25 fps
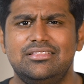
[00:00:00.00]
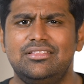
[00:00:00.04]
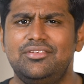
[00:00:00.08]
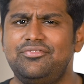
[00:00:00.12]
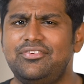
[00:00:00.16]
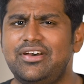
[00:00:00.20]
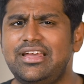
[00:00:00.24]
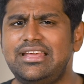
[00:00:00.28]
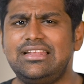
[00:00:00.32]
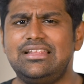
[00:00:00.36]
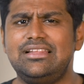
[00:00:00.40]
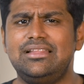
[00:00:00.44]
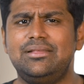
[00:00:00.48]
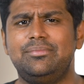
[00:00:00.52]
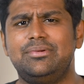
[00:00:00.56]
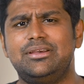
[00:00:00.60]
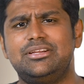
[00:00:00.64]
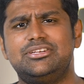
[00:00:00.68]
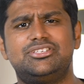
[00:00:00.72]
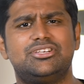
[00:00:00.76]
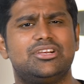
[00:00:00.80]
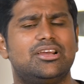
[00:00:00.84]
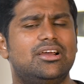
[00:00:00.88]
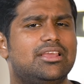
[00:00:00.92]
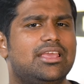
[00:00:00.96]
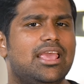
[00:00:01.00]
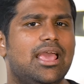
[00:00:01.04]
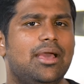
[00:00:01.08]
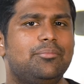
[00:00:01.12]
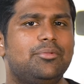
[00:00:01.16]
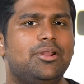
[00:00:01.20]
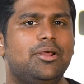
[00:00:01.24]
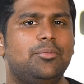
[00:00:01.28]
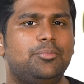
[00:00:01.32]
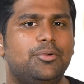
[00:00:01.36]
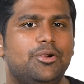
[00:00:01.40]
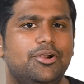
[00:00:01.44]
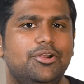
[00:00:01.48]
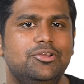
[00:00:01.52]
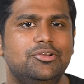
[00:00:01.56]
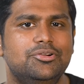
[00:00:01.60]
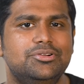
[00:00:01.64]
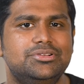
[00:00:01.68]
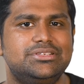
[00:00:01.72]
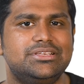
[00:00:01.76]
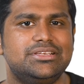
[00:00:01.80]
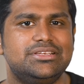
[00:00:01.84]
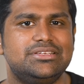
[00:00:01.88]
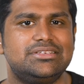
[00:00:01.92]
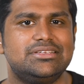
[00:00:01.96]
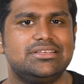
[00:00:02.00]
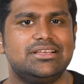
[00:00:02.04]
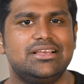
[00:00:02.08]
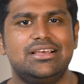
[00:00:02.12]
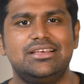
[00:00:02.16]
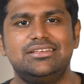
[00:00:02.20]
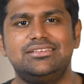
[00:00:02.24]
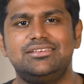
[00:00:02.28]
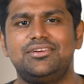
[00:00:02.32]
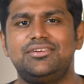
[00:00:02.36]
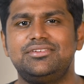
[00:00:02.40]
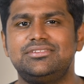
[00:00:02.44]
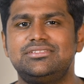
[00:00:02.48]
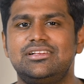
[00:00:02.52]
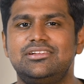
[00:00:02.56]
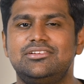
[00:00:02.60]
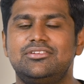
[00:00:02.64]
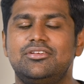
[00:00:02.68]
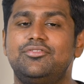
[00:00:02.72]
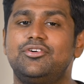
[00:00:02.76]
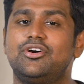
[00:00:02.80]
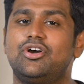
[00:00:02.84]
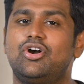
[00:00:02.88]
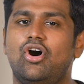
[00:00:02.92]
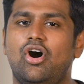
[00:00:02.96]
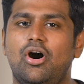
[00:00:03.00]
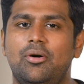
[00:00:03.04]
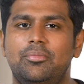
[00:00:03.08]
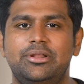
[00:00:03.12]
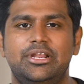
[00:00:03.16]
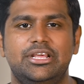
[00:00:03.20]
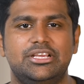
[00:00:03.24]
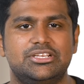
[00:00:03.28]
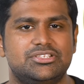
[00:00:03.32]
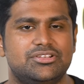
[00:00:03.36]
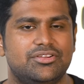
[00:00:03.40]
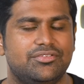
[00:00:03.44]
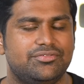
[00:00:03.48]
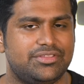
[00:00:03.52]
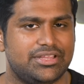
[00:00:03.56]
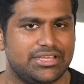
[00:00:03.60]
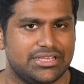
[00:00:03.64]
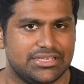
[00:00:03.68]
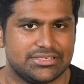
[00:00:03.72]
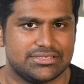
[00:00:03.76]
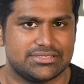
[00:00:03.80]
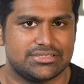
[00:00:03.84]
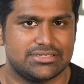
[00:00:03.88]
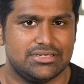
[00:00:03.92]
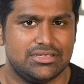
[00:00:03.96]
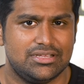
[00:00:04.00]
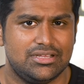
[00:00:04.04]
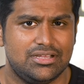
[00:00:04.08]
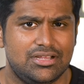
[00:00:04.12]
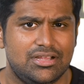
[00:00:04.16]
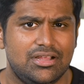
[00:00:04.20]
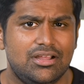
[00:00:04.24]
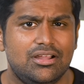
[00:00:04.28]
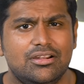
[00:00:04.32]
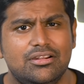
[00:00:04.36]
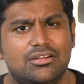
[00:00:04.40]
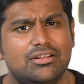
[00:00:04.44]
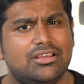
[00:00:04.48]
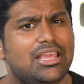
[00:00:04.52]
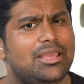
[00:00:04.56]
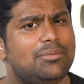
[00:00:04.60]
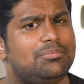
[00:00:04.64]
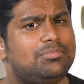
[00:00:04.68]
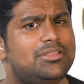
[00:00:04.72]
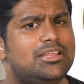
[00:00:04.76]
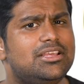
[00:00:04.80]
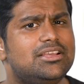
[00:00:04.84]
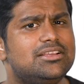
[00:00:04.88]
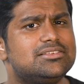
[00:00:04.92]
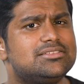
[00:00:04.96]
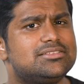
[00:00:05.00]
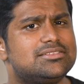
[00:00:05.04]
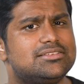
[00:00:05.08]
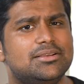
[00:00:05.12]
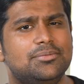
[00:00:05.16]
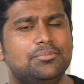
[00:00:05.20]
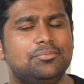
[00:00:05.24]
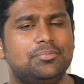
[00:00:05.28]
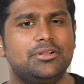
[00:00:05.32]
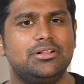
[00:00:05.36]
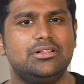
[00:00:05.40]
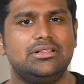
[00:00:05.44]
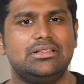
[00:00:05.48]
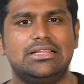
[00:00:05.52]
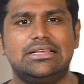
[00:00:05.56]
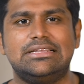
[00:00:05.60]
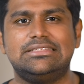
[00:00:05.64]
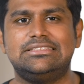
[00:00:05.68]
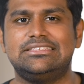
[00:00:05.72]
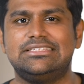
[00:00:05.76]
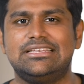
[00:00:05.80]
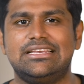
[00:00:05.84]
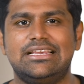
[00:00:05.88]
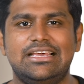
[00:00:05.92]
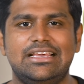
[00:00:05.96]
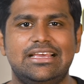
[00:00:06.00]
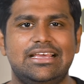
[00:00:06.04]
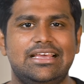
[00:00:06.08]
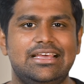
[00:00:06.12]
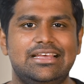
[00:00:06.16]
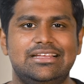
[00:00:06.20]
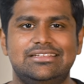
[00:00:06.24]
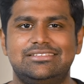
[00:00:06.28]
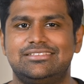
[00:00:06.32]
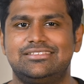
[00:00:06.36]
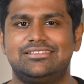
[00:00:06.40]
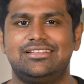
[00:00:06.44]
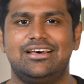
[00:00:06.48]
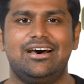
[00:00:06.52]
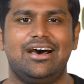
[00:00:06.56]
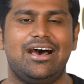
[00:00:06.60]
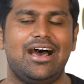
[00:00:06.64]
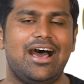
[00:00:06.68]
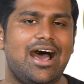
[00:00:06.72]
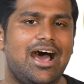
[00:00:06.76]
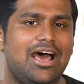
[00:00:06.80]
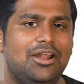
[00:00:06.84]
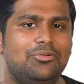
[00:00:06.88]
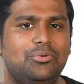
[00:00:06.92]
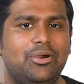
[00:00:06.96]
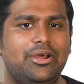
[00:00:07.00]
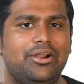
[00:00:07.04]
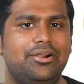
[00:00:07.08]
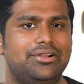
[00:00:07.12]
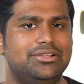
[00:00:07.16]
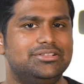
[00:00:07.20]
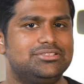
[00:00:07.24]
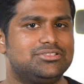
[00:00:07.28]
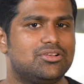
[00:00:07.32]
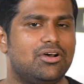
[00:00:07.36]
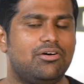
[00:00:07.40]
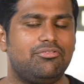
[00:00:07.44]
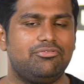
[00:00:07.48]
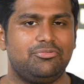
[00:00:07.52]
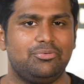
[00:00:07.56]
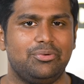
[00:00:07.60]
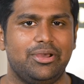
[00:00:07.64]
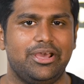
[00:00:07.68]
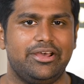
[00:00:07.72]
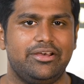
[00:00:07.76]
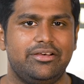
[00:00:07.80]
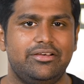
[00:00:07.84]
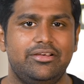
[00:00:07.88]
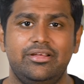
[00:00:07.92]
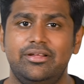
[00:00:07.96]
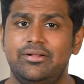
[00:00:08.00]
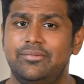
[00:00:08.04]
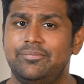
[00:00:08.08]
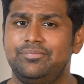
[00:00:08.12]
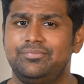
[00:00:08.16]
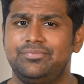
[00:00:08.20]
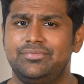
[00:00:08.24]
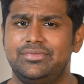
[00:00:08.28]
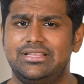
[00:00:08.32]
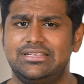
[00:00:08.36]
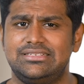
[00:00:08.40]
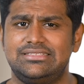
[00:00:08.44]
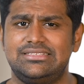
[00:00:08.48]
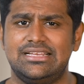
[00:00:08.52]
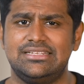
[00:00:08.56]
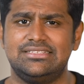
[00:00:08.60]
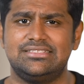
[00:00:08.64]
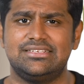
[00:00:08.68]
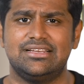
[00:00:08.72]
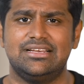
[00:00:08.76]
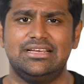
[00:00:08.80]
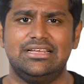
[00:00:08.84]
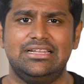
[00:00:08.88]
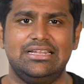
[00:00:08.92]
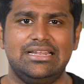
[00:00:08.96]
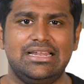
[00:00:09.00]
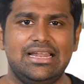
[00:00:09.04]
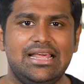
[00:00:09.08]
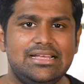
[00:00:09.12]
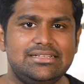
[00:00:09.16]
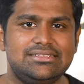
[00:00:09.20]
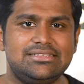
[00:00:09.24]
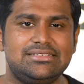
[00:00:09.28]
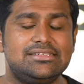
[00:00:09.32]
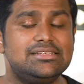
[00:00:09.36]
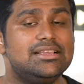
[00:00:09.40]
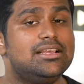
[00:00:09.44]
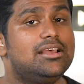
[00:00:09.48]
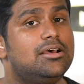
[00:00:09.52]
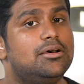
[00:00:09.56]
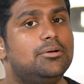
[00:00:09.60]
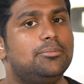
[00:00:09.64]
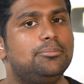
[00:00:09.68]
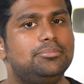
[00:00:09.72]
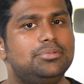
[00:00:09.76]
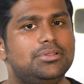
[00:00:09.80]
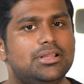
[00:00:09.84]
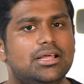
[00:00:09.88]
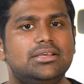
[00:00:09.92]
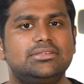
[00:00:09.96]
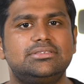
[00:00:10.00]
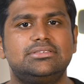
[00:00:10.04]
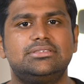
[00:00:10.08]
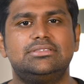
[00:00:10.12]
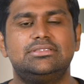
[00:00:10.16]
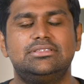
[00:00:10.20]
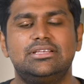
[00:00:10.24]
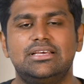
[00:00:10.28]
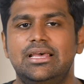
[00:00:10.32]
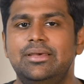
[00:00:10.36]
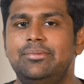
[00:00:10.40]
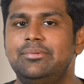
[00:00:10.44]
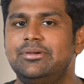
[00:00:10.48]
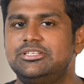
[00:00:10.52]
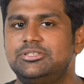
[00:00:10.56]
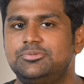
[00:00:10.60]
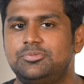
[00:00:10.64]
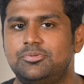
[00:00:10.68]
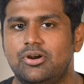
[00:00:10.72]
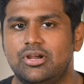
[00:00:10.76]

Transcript: The final image a camera produces is the result of a combination of things. To keep things simple, let's say it's the hardware and software, the sensor and lens, plus the image